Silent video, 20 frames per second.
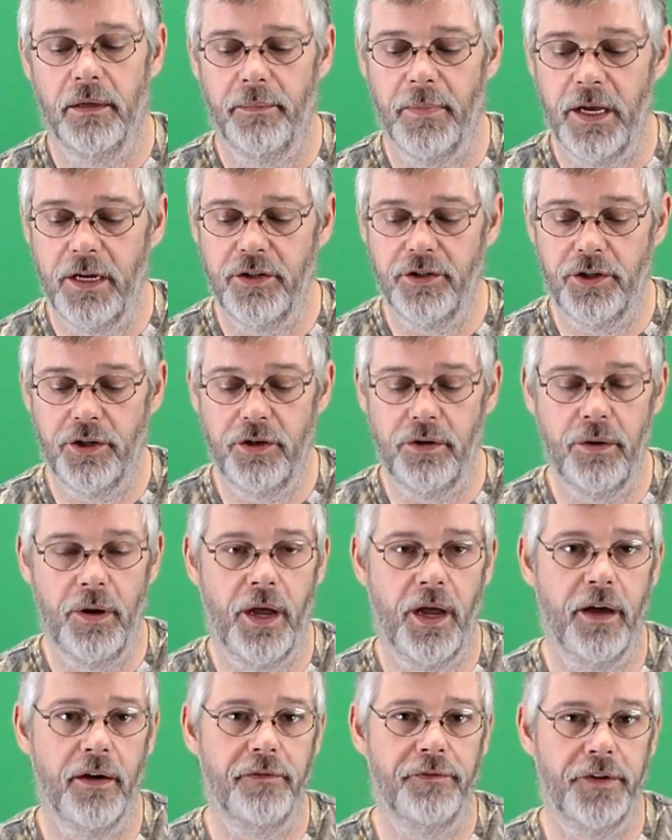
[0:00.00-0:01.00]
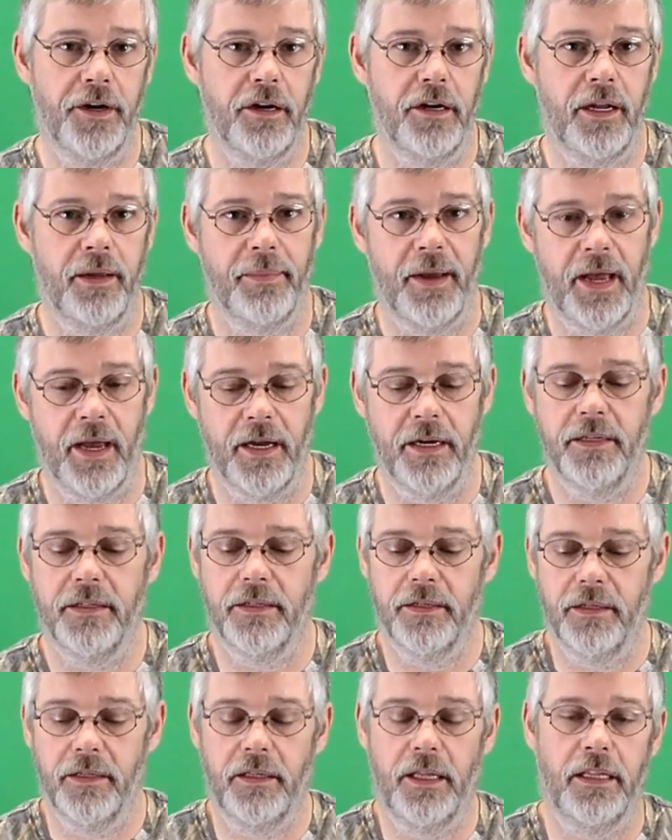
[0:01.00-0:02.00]
then make sure you have Faraday
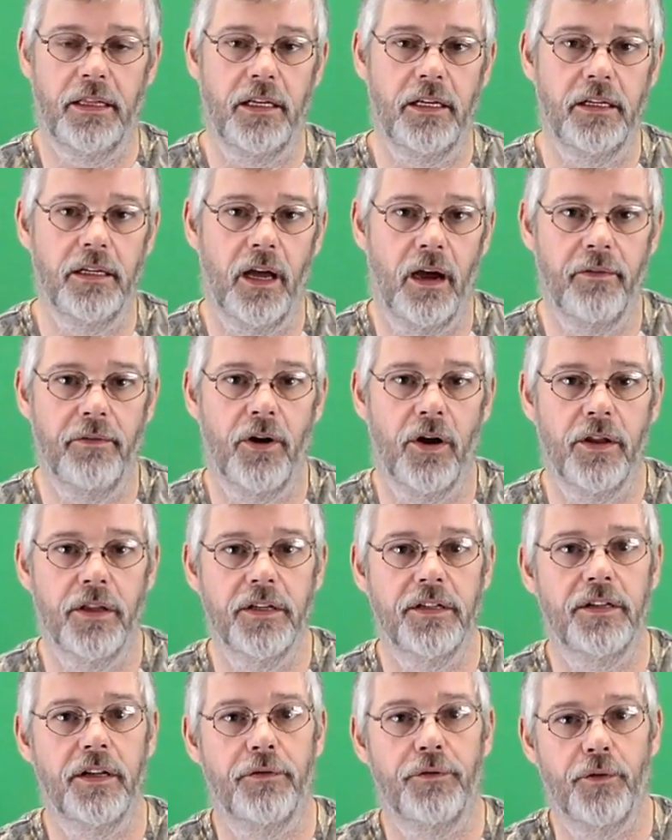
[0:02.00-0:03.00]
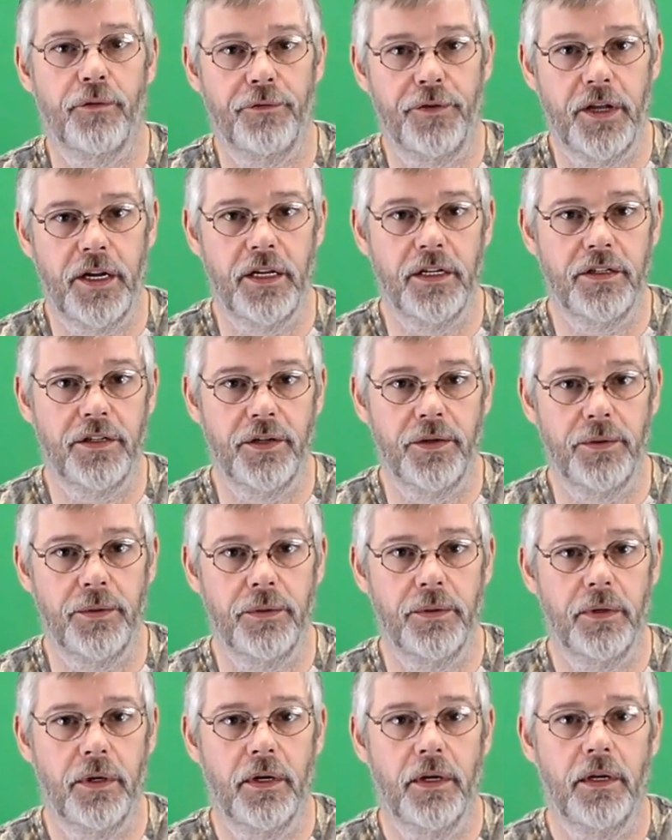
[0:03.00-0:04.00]
bags that all this stuff will fit
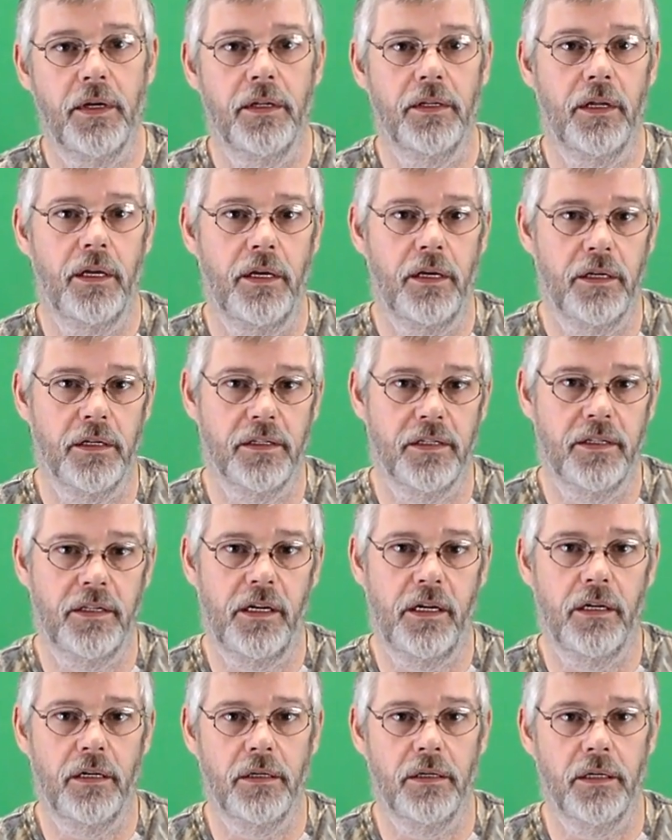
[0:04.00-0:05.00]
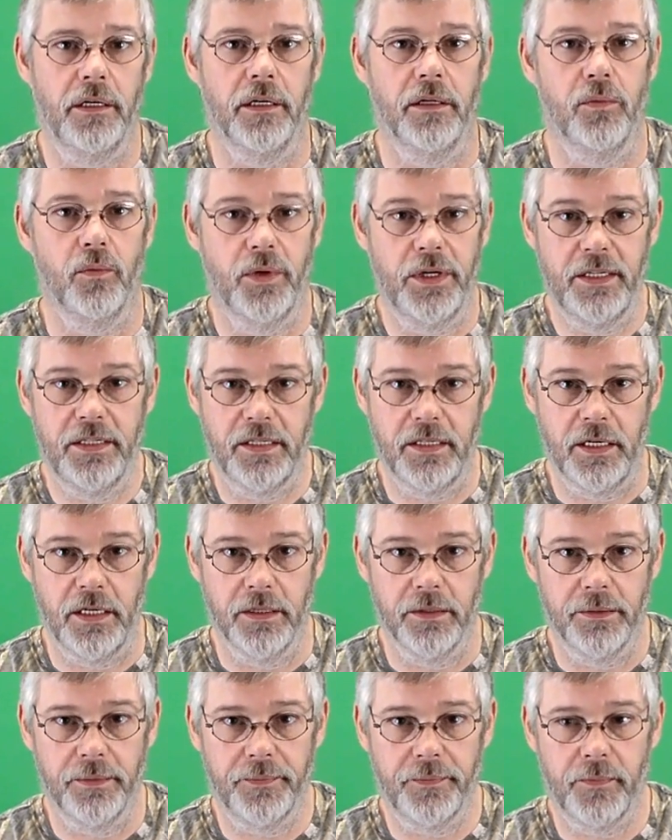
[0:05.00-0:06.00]
into, that you can seal and
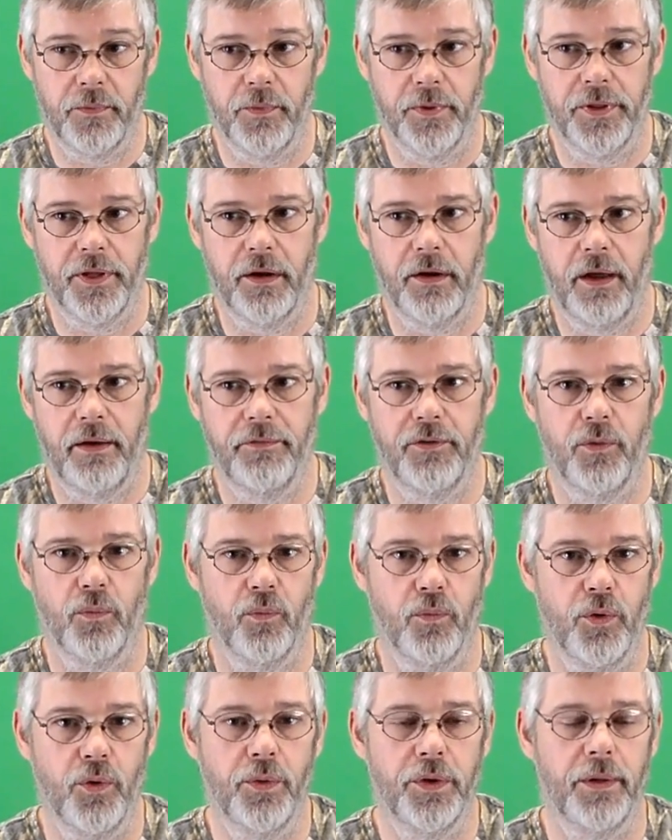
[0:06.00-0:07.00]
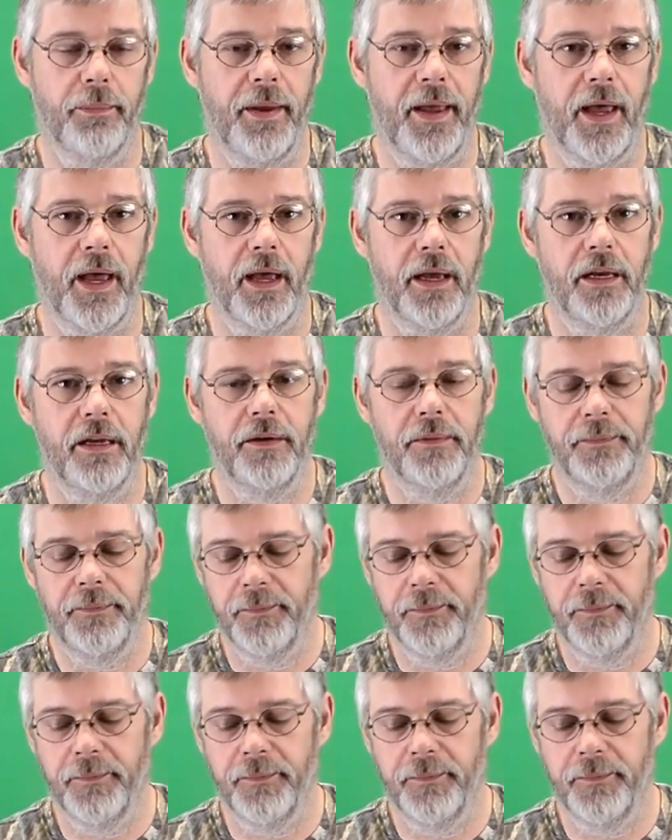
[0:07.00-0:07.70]
reseal without having to ruin the bag.